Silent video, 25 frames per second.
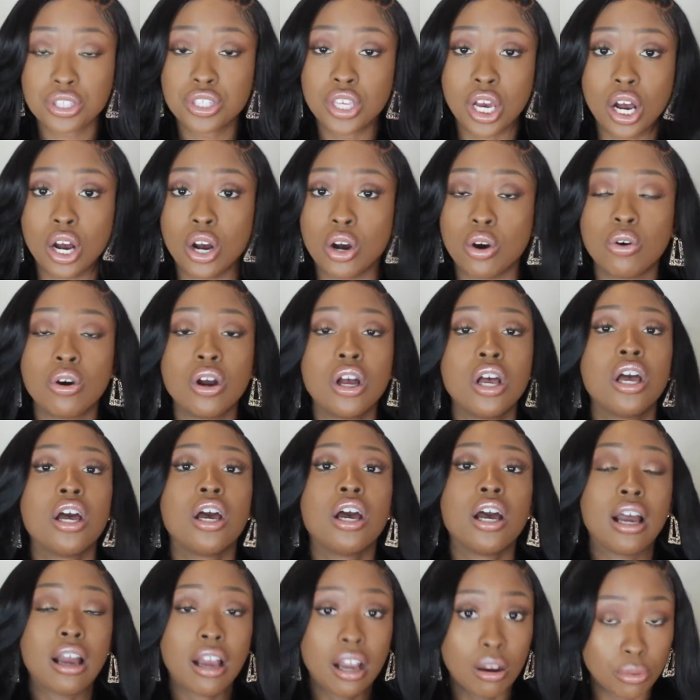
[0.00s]
so
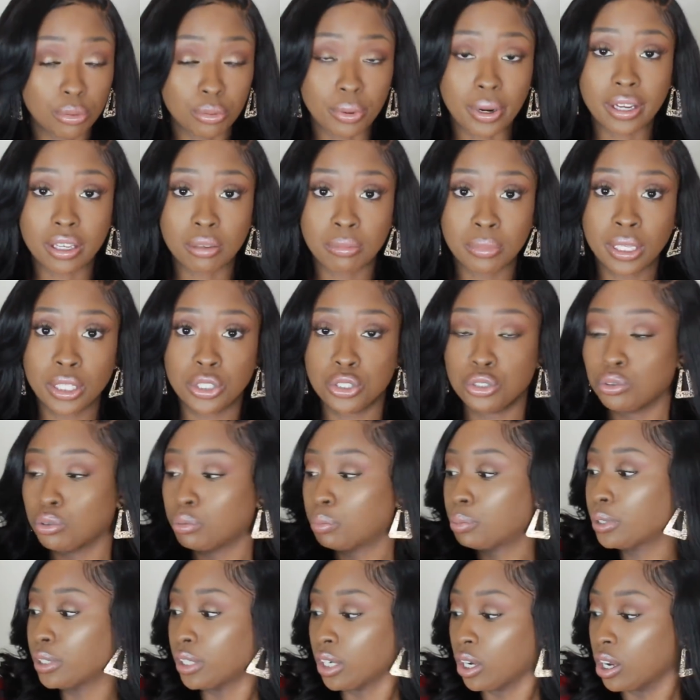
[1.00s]
I would recommend you
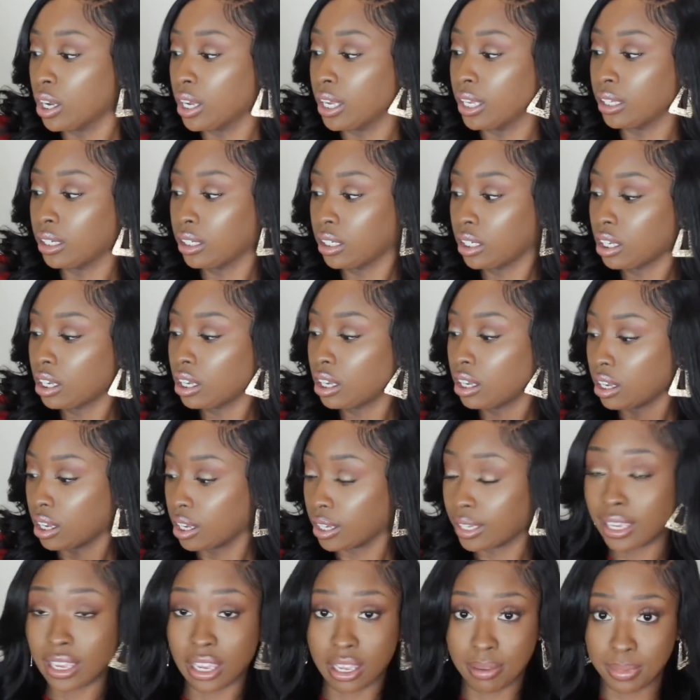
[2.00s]
to put on
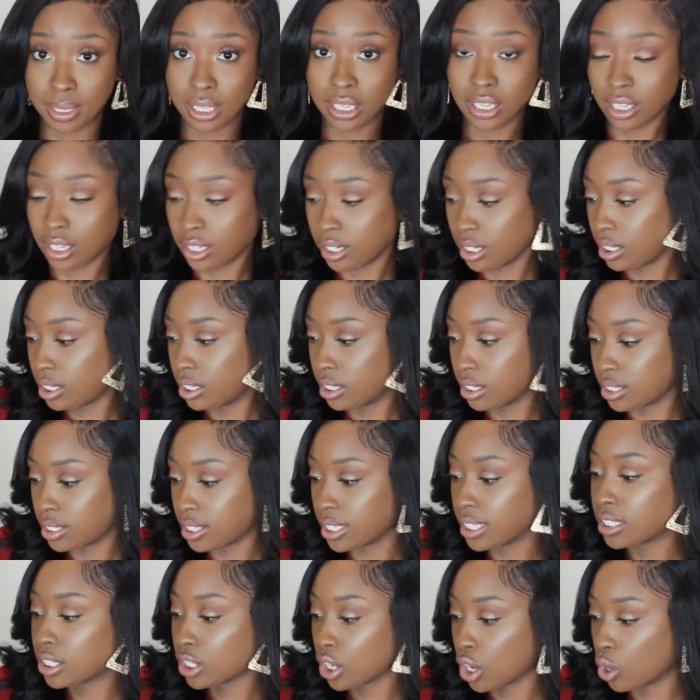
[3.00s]
a cami, honey, because
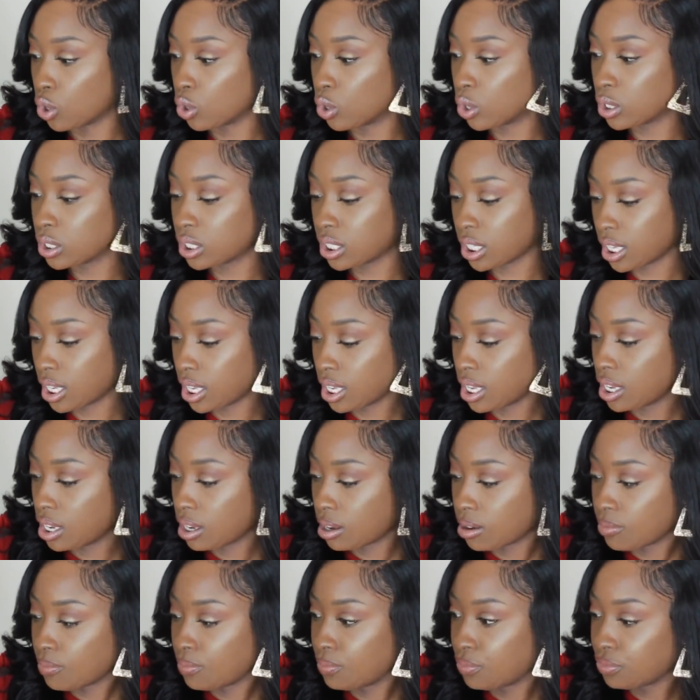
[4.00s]
it's cold.
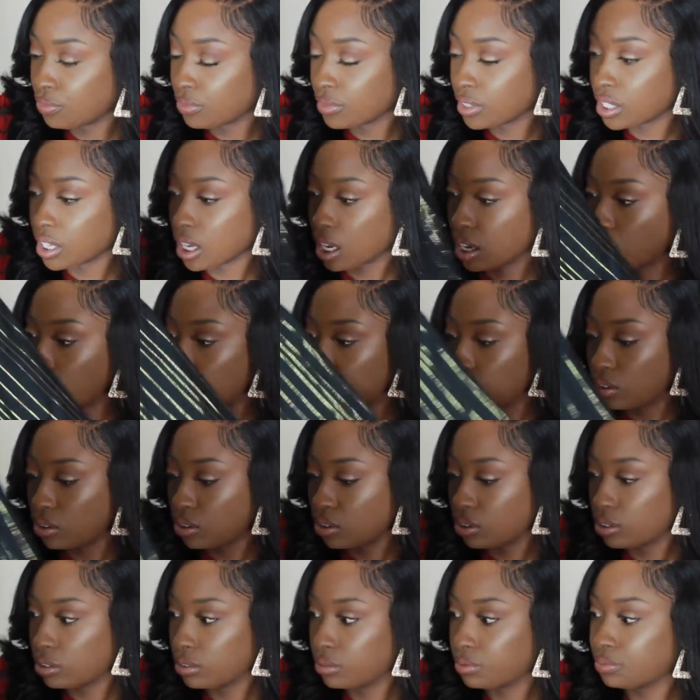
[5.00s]
So
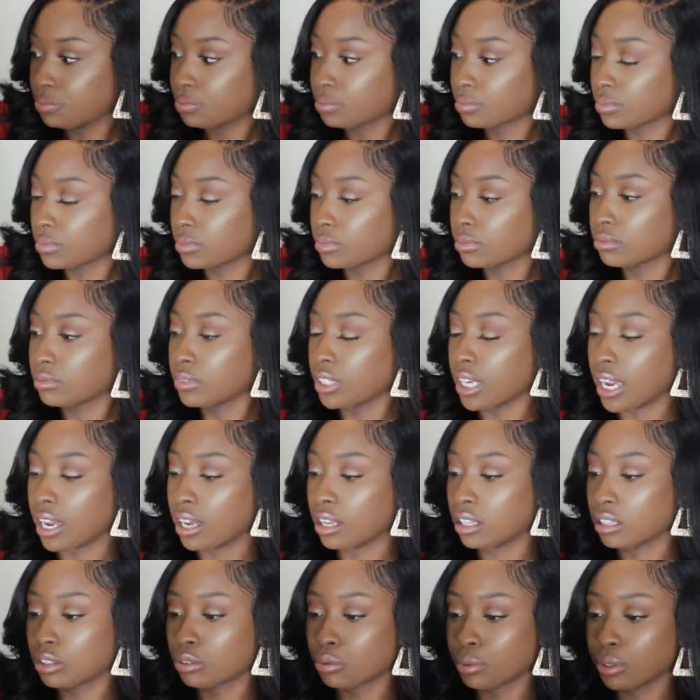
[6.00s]

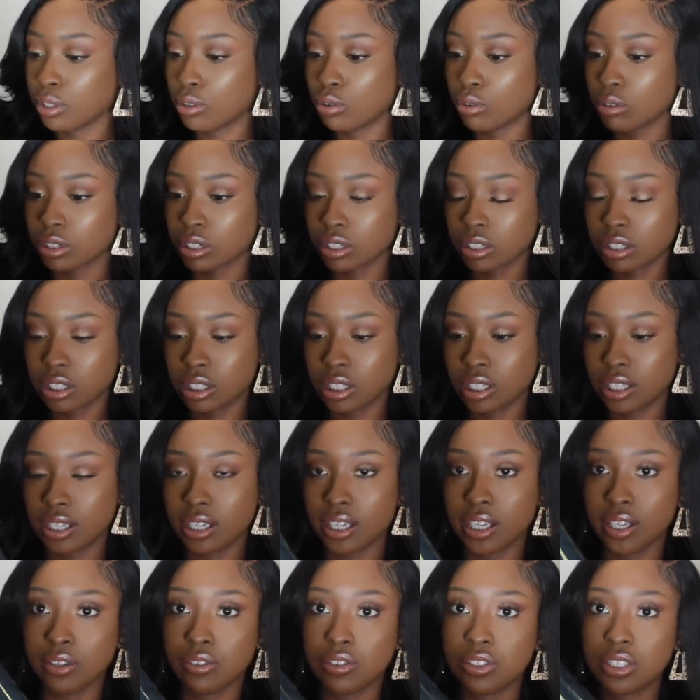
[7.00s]
yeah, 3/4
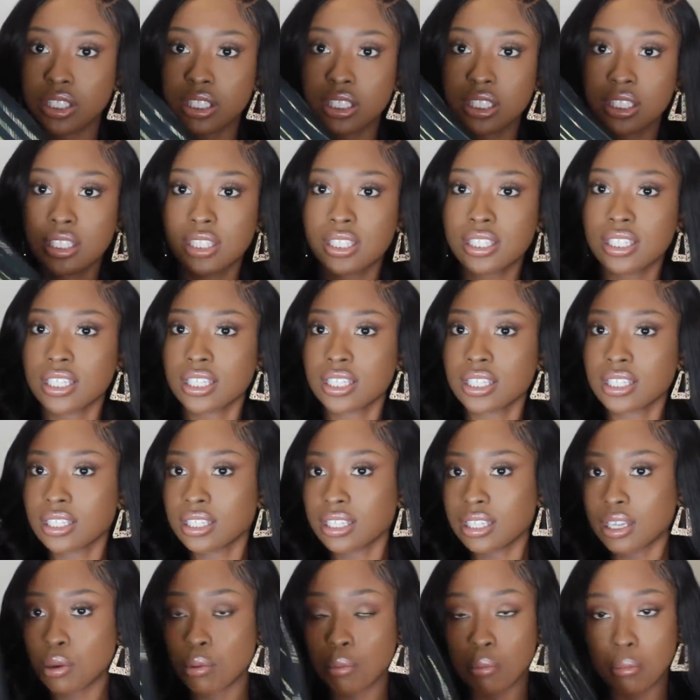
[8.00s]
sleeves,
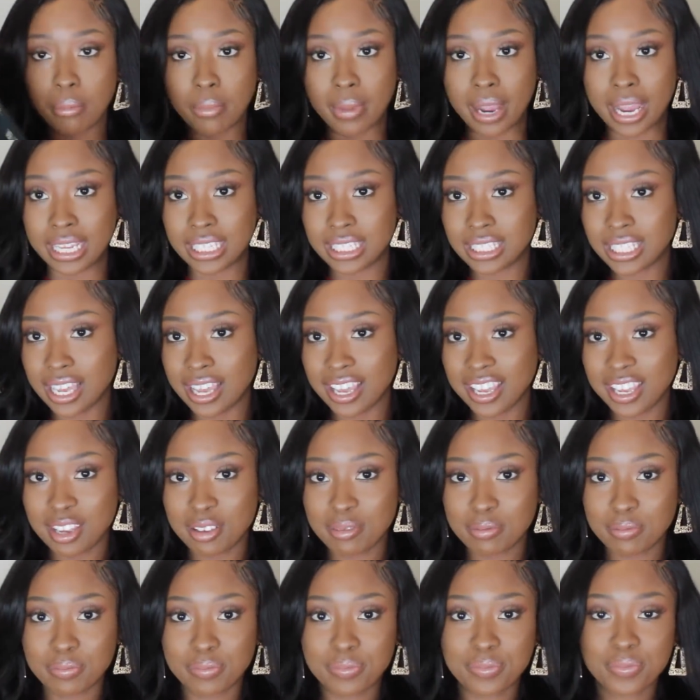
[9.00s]
my
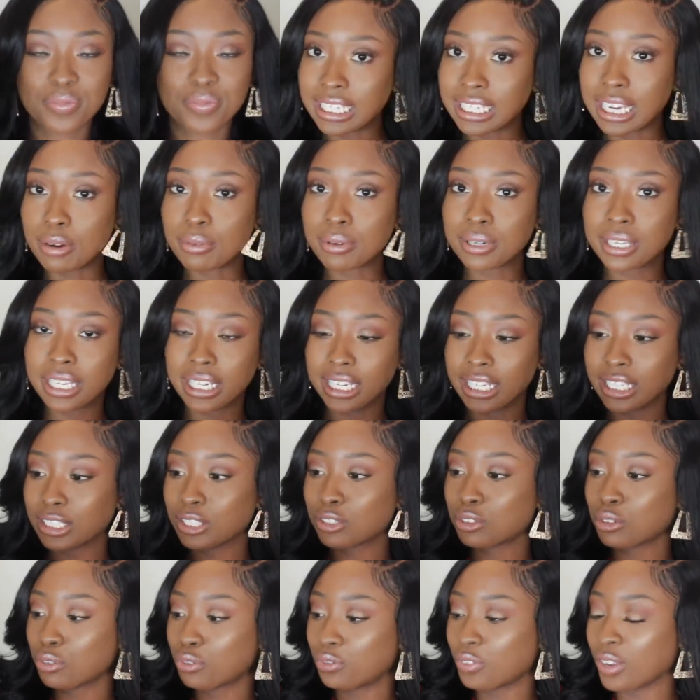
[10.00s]
type. Now we're getting a
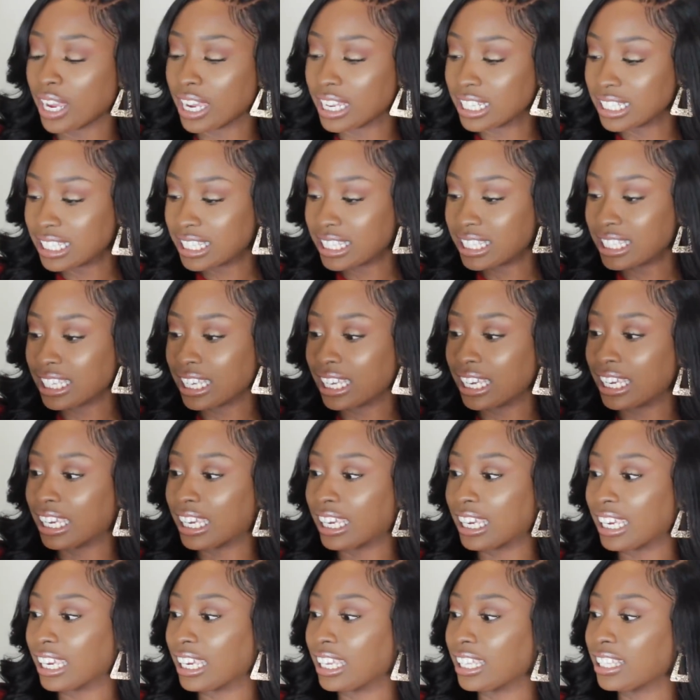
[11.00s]
little
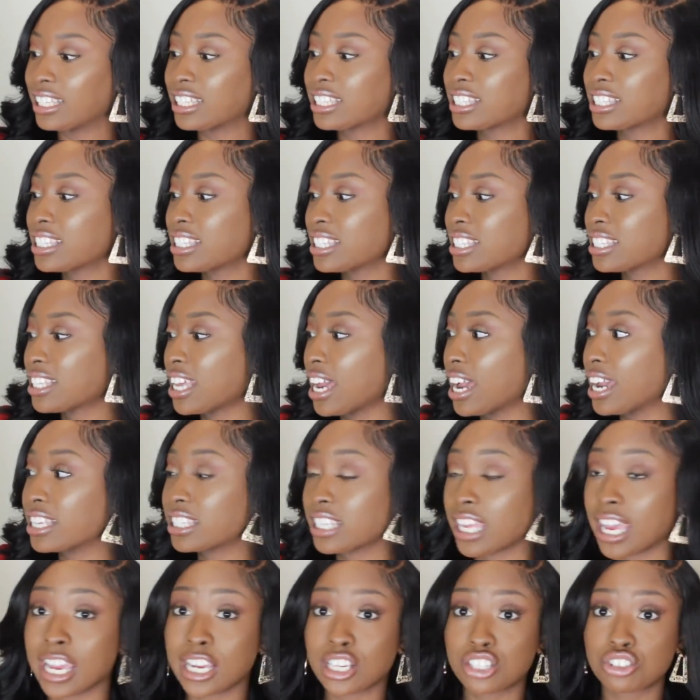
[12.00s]
fancy. is a size
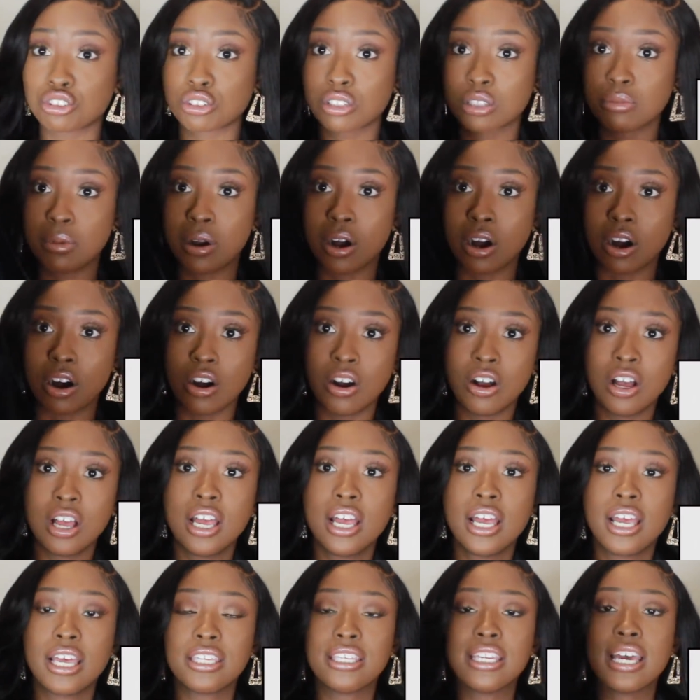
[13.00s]
extra small.
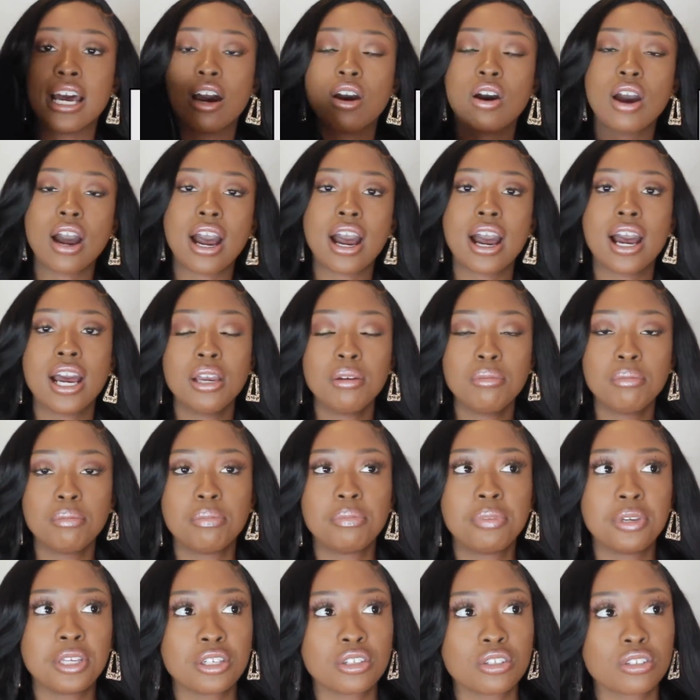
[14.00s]
Now
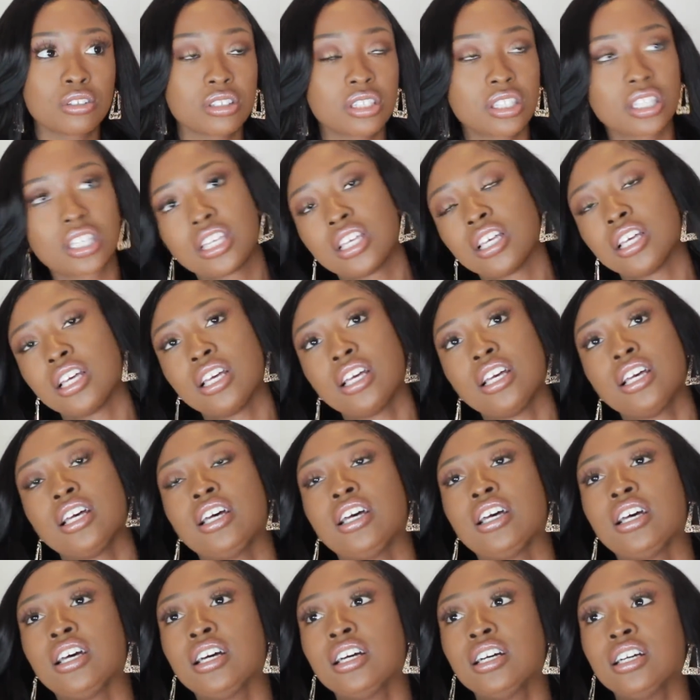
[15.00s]
I'm built
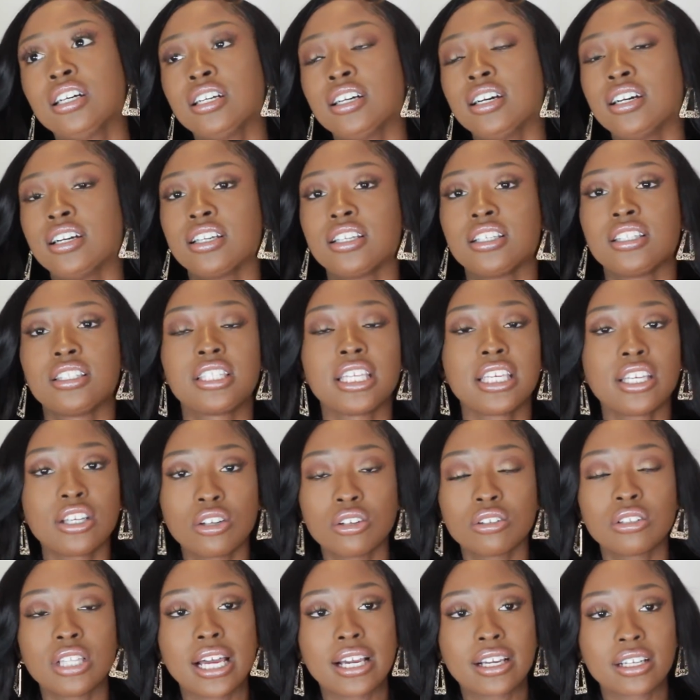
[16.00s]

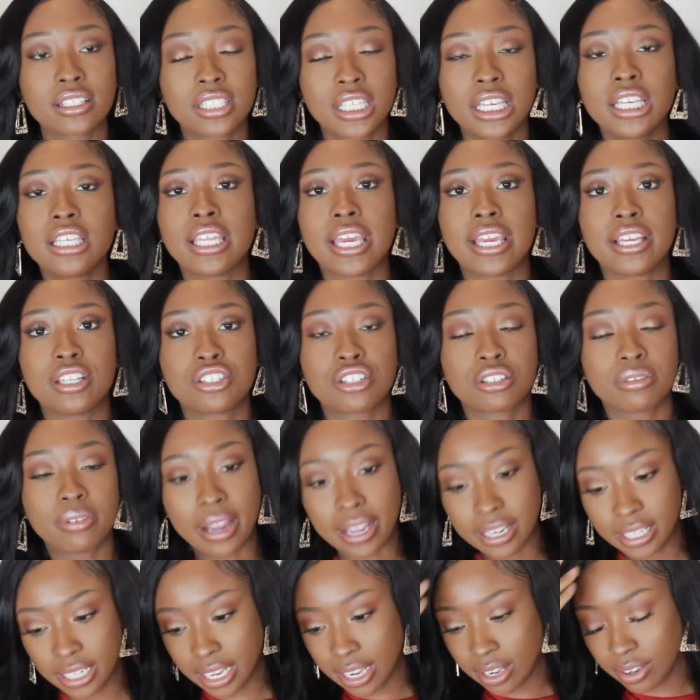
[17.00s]
still like a teenager
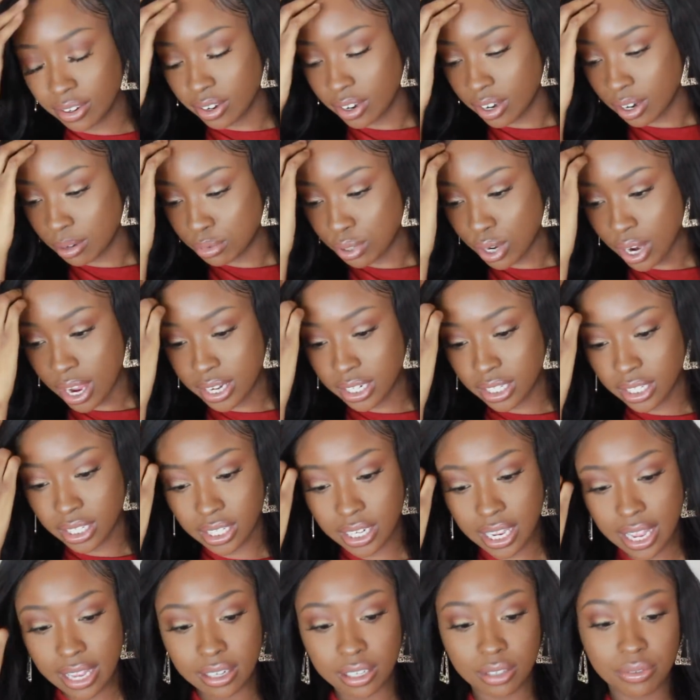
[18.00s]
right now, girl. I'm trying to
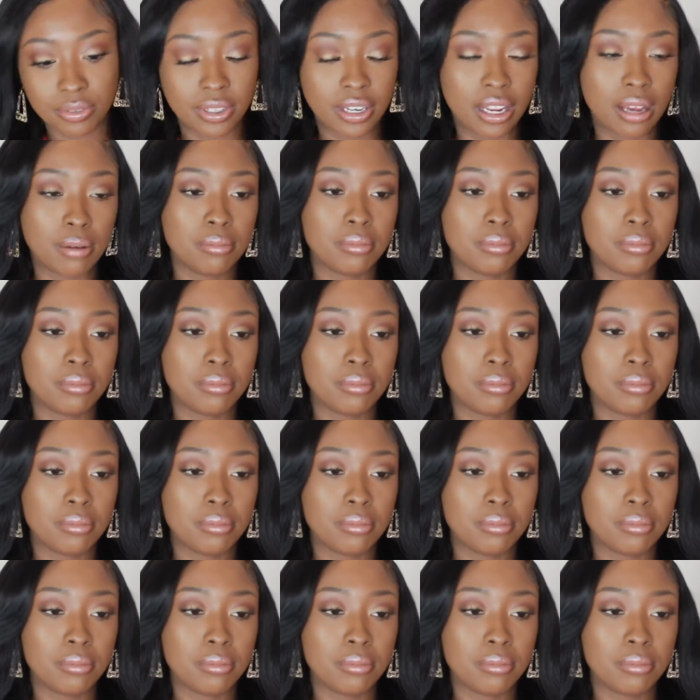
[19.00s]
get out of it.